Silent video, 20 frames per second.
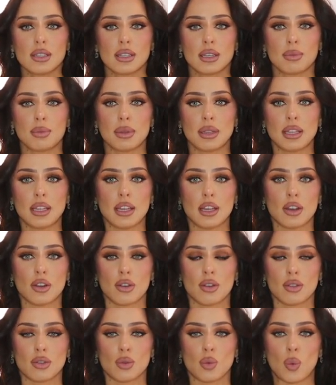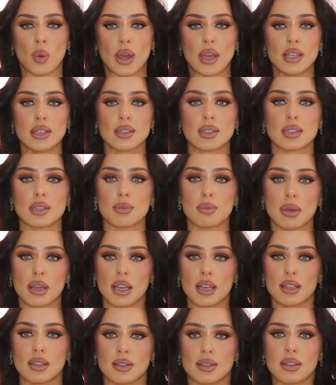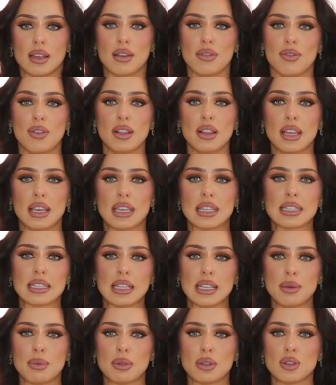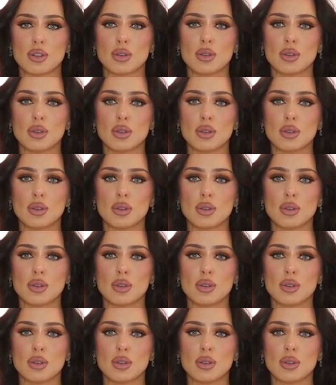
little bit here on the waist because I feel like it's a little bit